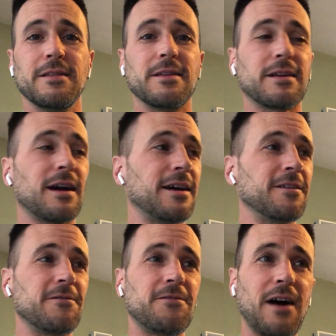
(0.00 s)
the kind
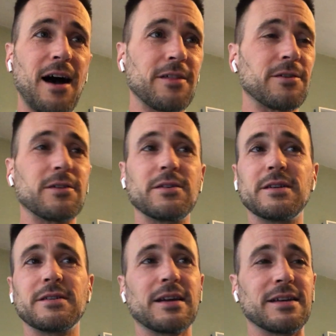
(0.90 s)
of father
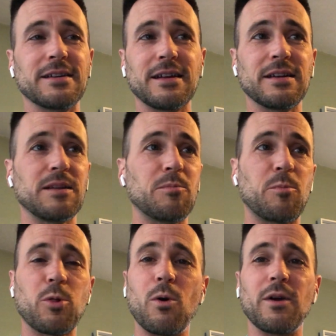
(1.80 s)
and
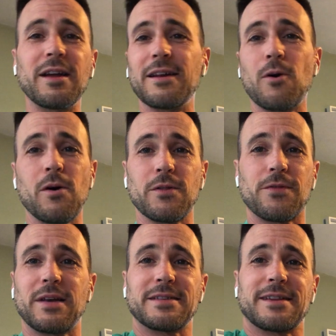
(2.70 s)
employee and all the
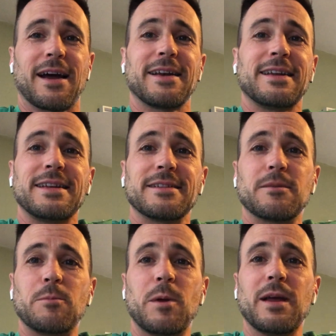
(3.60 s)
things that I needed to
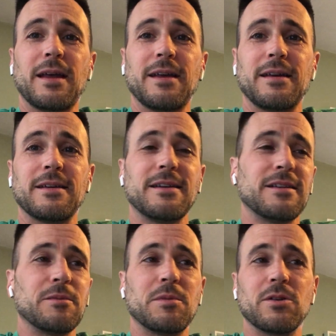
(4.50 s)
be
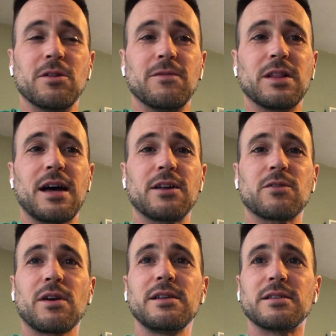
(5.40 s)
in the middle of a lot of
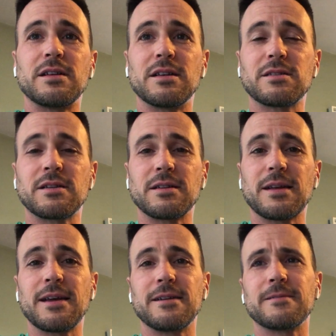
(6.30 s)
craziness. And
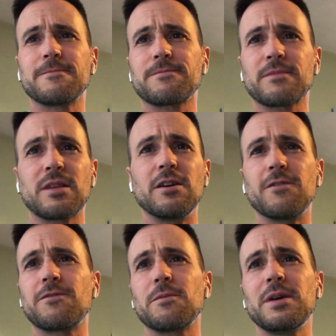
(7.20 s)

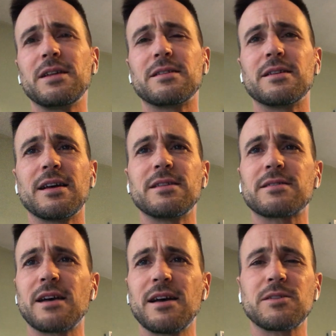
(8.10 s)
for me, today's
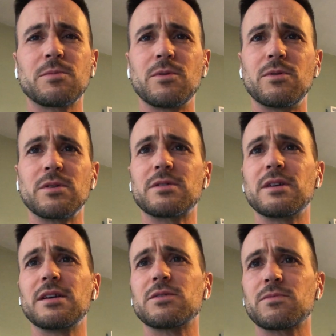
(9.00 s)
gospel, or
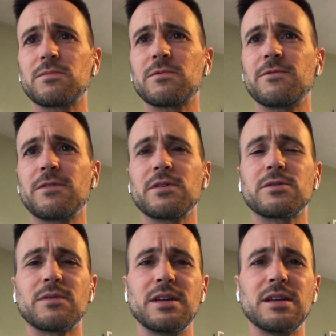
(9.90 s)
today's
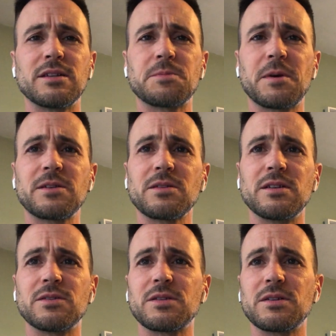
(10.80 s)
first reading especially,
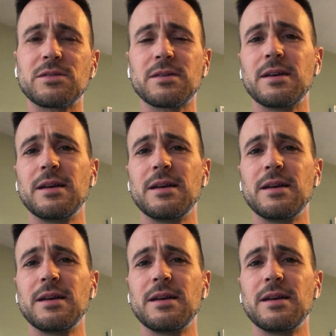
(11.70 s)
is